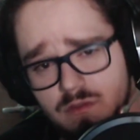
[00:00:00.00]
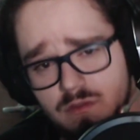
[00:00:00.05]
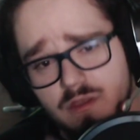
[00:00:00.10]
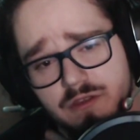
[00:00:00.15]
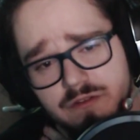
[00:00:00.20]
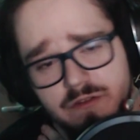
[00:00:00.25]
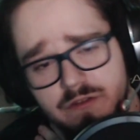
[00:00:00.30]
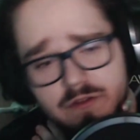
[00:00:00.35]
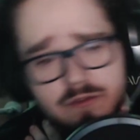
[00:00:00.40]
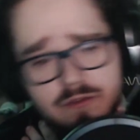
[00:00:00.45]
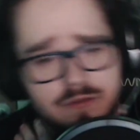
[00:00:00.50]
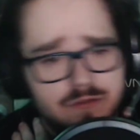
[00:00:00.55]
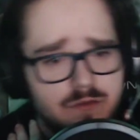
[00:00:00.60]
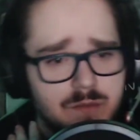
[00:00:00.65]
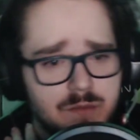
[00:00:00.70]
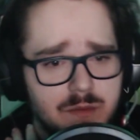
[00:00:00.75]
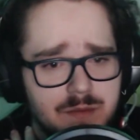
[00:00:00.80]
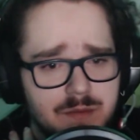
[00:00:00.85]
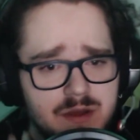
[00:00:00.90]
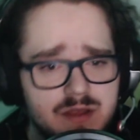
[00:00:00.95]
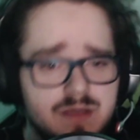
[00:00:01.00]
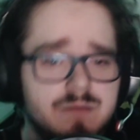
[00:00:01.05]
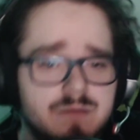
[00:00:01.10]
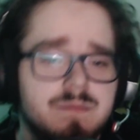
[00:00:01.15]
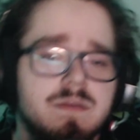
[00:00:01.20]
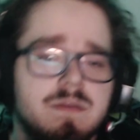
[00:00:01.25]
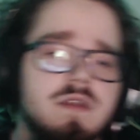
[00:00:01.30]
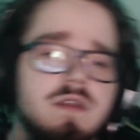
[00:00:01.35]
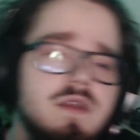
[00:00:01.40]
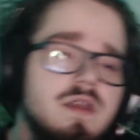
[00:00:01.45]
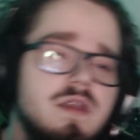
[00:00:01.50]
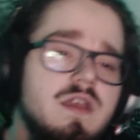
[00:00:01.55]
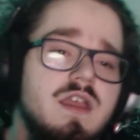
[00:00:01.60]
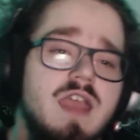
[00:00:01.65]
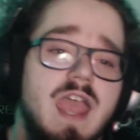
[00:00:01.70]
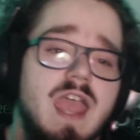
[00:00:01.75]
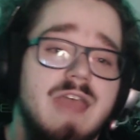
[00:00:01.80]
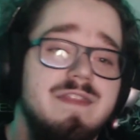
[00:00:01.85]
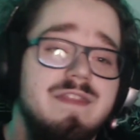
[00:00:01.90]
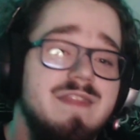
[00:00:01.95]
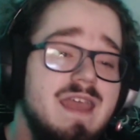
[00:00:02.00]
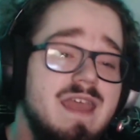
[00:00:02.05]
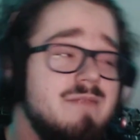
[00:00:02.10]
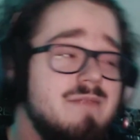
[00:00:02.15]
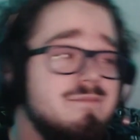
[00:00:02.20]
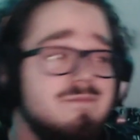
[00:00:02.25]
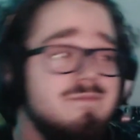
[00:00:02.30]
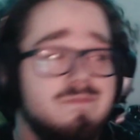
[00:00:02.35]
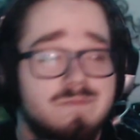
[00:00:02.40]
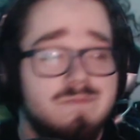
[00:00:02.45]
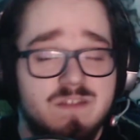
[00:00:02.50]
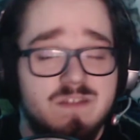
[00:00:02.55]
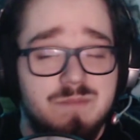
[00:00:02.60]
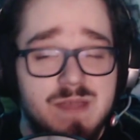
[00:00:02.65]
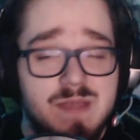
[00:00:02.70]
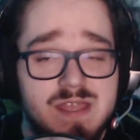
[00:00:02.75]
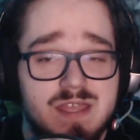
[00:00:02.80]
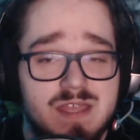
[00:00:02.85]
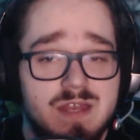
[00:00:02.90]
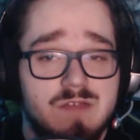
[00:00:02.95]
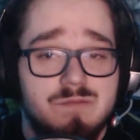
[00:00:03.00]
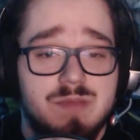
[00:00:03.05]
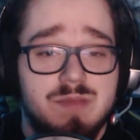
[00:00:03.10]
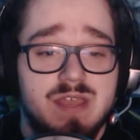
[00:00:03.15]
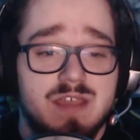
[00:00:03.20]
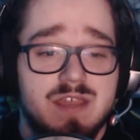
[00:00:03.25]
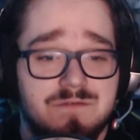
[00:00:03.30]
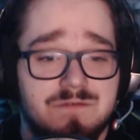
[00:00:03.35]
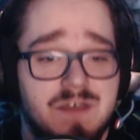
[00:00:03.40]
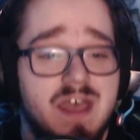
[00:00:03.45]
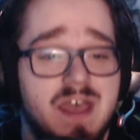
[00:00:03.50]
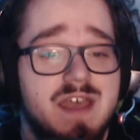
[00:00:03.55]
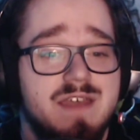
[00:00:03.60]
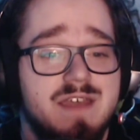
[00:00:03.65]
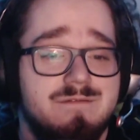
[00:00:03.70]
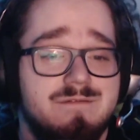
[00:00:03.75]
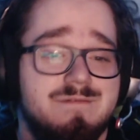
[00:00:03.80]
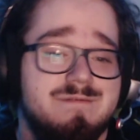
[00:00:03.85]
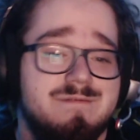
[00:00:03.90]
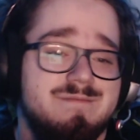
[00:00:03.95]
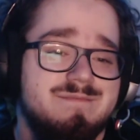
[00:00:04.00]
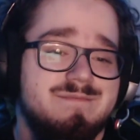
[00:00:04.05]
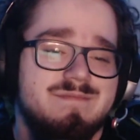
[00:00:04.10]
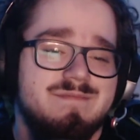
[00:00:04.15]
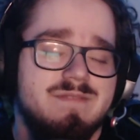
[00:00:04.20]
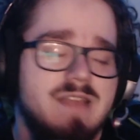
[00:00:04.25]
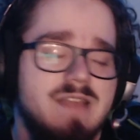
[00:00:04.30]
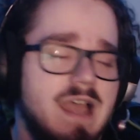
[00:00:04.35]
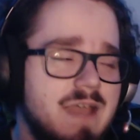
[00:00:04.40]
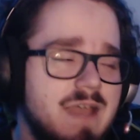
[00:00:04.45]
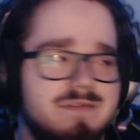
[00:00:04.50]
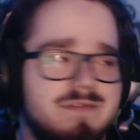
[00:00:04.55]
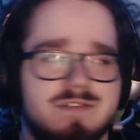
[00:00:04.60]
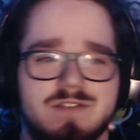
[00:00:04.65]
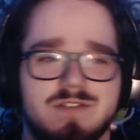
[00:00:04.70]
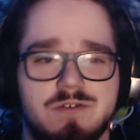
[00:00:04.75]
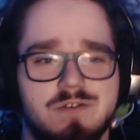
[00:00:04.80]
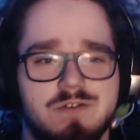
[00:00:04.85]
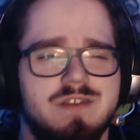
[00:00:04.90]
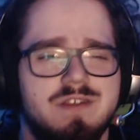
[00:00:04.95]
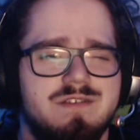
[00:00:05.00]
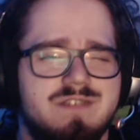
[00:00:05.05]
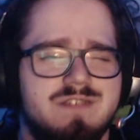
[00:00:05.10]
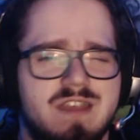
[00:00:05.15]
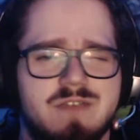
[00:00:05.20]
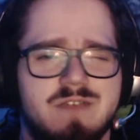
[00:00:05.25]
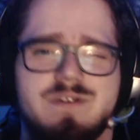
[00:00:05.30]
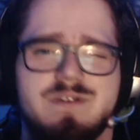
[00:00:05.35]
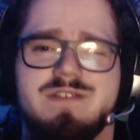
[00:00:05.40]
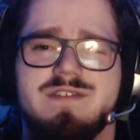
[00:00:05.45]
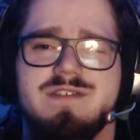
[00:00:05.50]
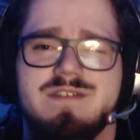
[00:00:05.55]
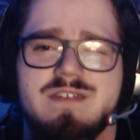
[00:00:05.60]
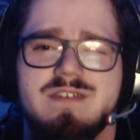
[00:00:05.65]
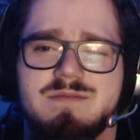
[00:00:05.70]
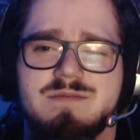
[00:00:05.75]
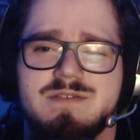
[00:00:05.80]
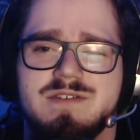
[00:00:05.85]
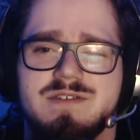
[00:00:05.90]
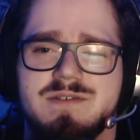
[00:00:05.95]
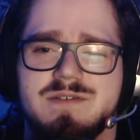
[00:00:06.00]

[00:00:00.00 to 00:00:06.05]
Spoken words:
So it looks super pretty. And then, speaking of PS5, I'm so good at segues this episode.